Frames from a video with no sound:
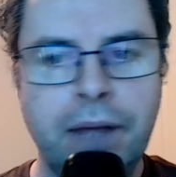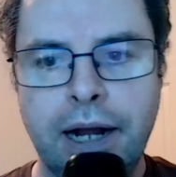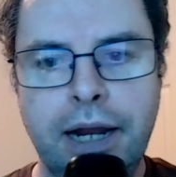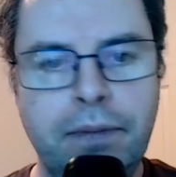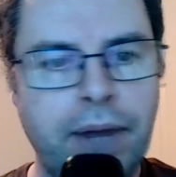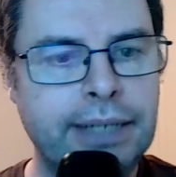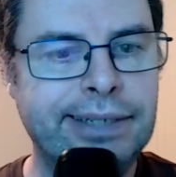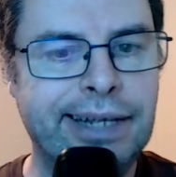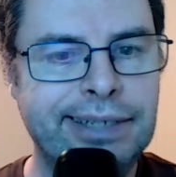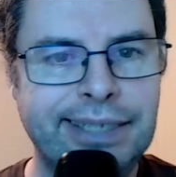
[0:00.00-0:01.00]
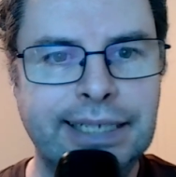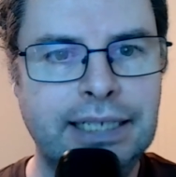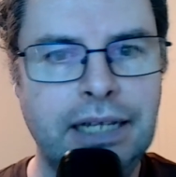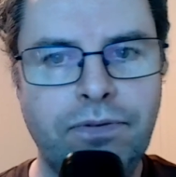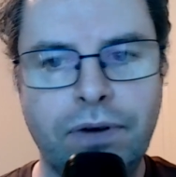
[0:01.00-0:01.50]
Clean breaks then,
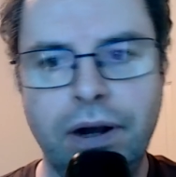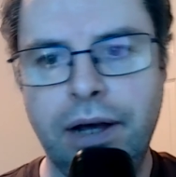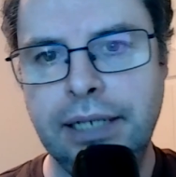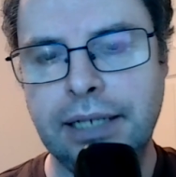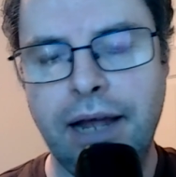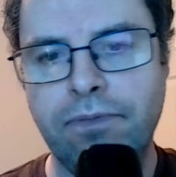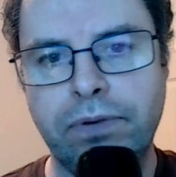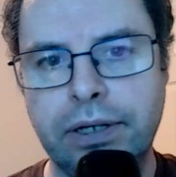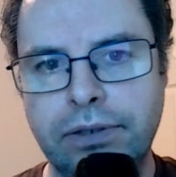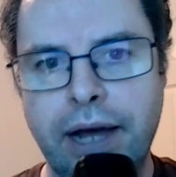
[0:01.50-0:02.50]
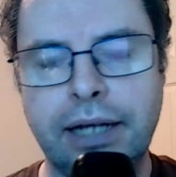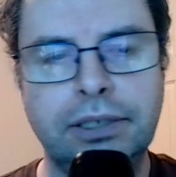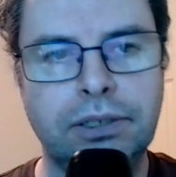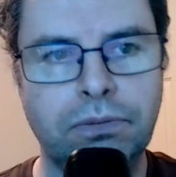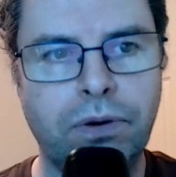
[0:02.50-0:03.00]
16 for the Lions, 11 for the
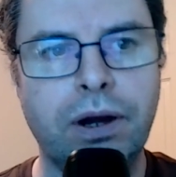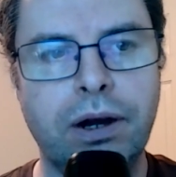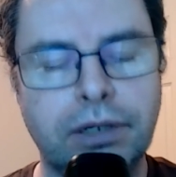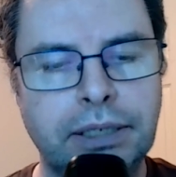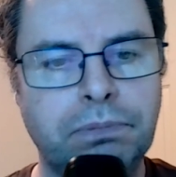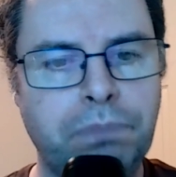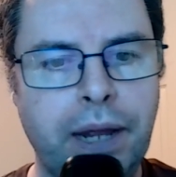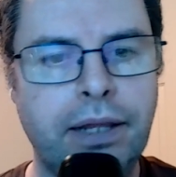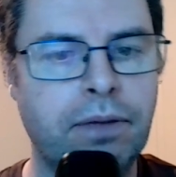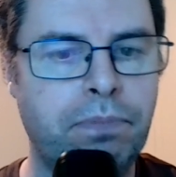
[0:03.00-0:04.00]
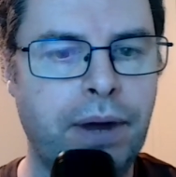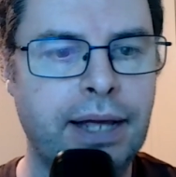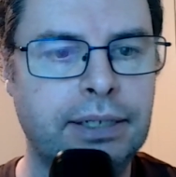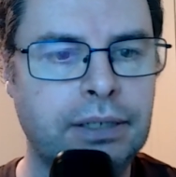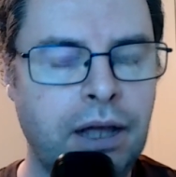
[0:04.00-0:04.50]
Dragons. There were plenty of
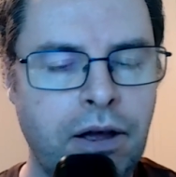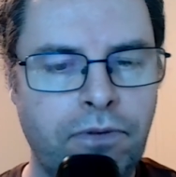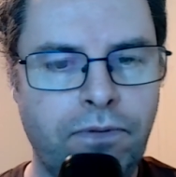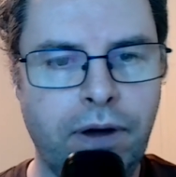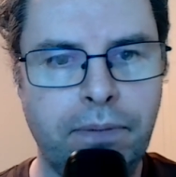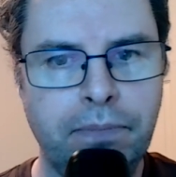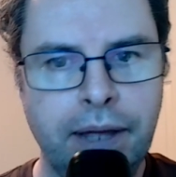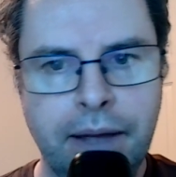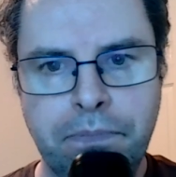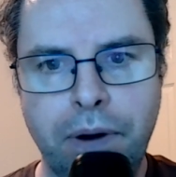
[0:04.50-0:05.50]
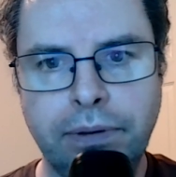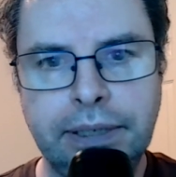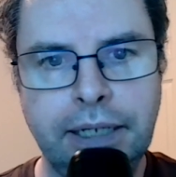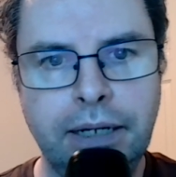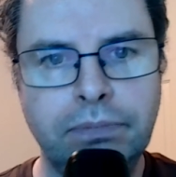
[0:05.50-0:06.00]
breaks from both
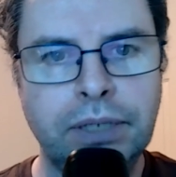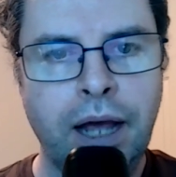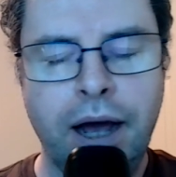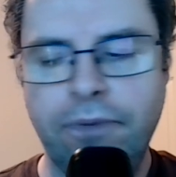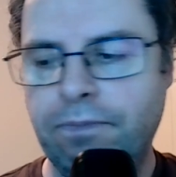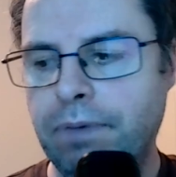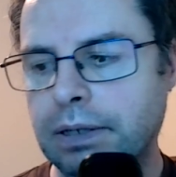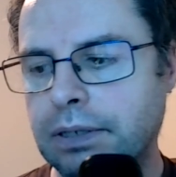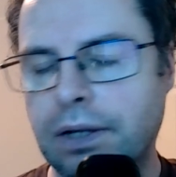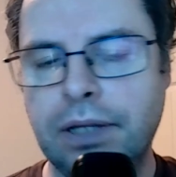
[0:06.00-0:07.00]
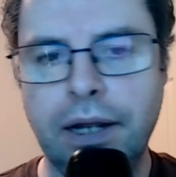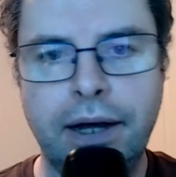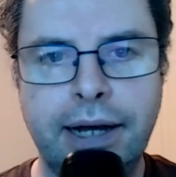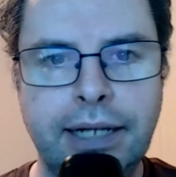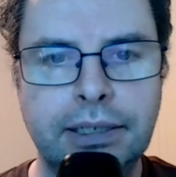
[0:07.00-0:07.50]
teams. I thought the
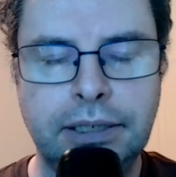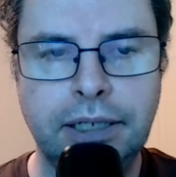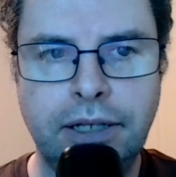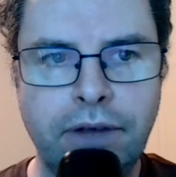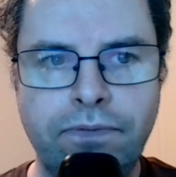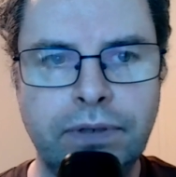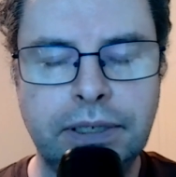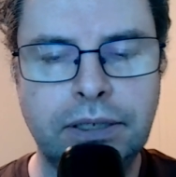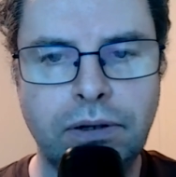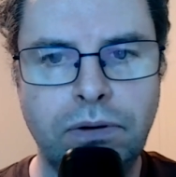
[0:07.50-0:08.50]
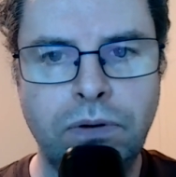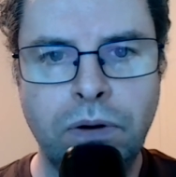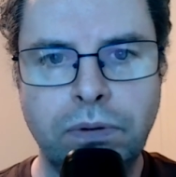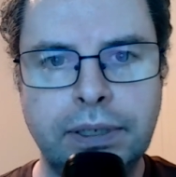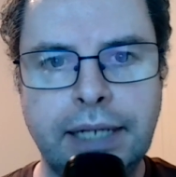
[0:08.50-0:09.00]
Lions, the difference though,
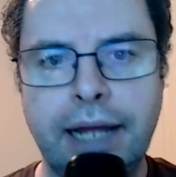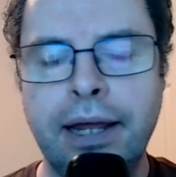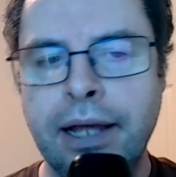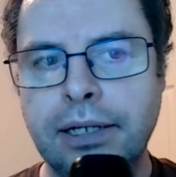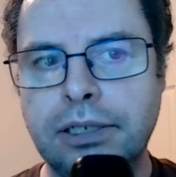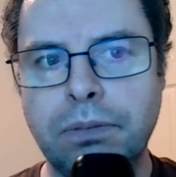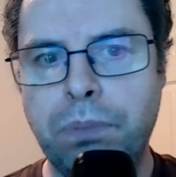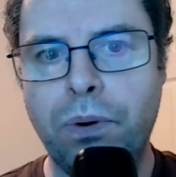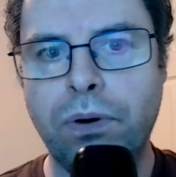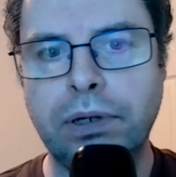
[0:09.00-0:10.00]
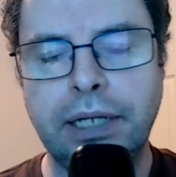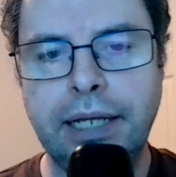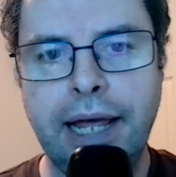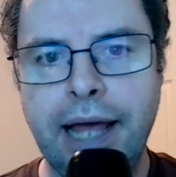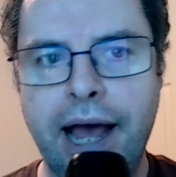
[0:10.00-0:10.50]
was that the support that
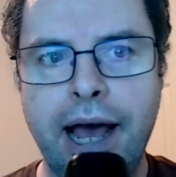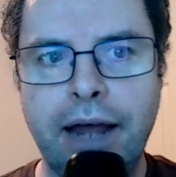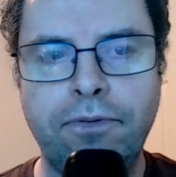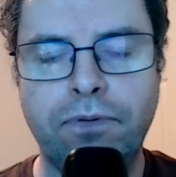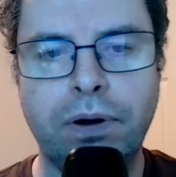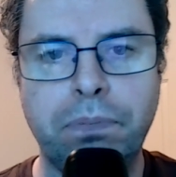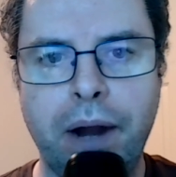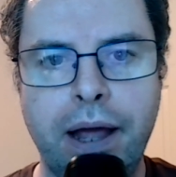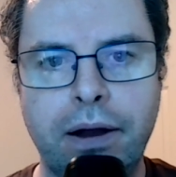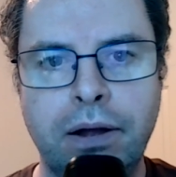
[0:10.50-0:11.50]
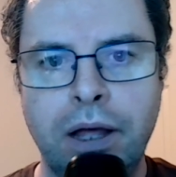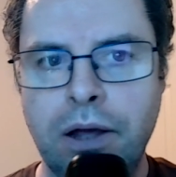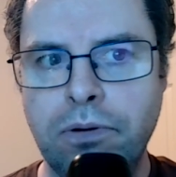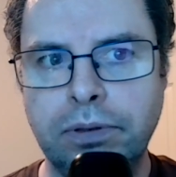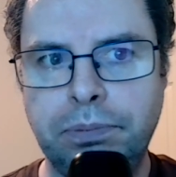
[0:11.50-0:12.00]
they had for the player
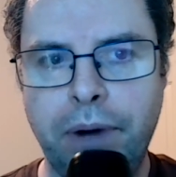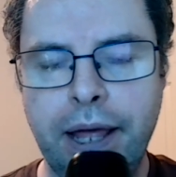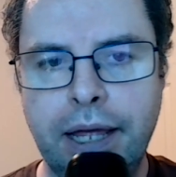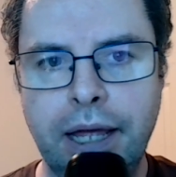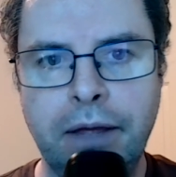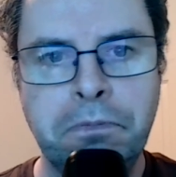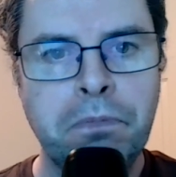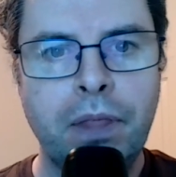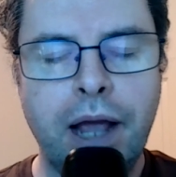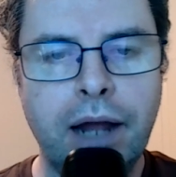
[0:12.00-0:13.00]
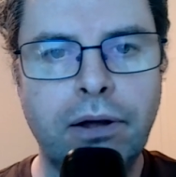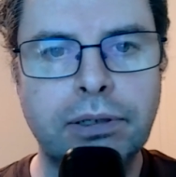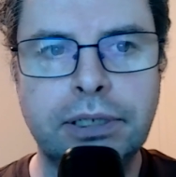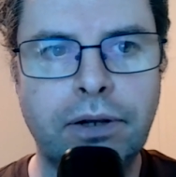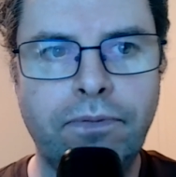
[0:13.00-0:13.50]
who was breaking, and
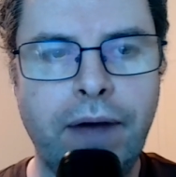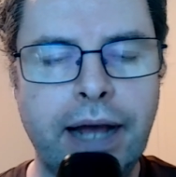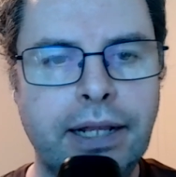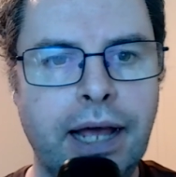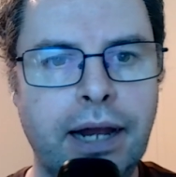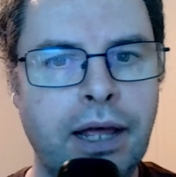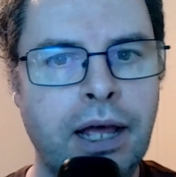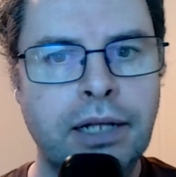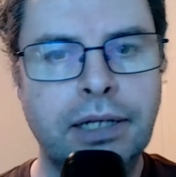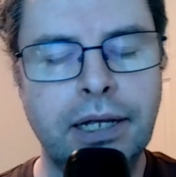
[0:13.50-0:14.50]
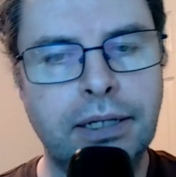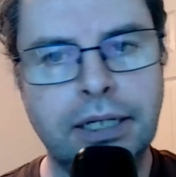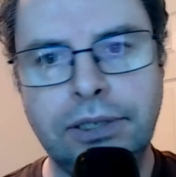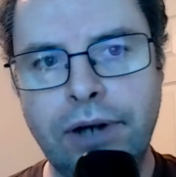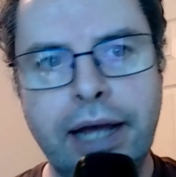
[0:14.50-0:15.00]
also the fact that the
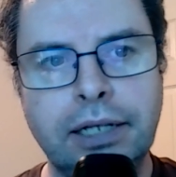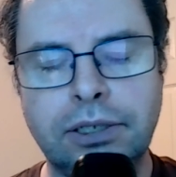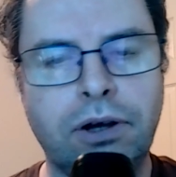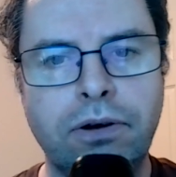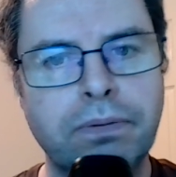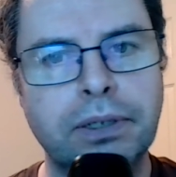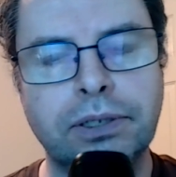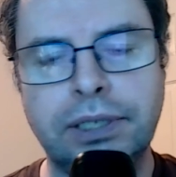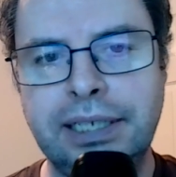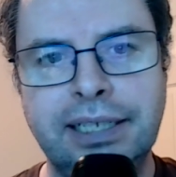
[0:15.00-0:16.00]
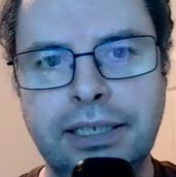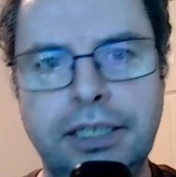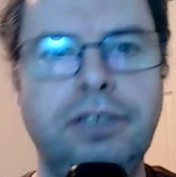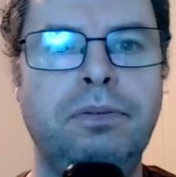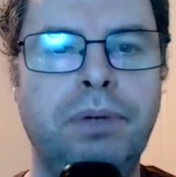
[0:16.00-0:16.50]
Dragons cover just didn't
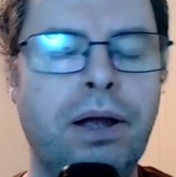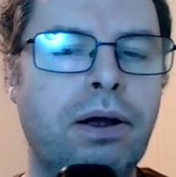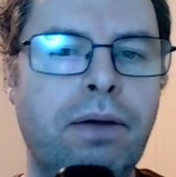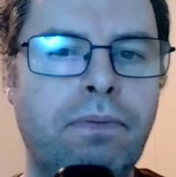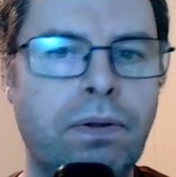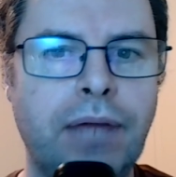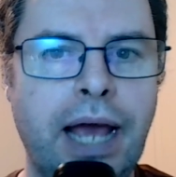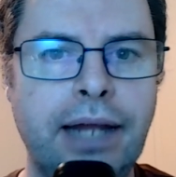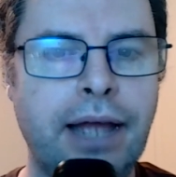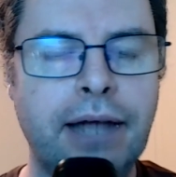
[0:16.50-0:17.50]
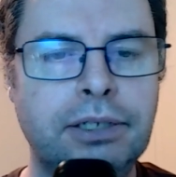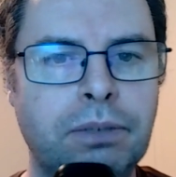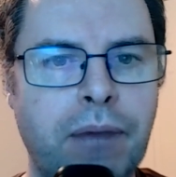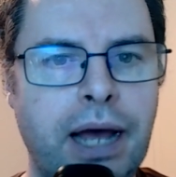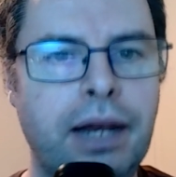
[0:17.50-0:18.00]
seem to be there, even though they had the
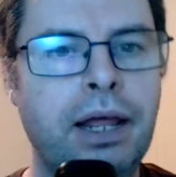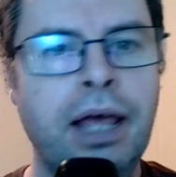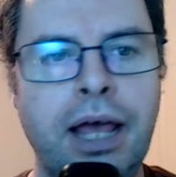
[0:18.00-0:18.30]
extra man.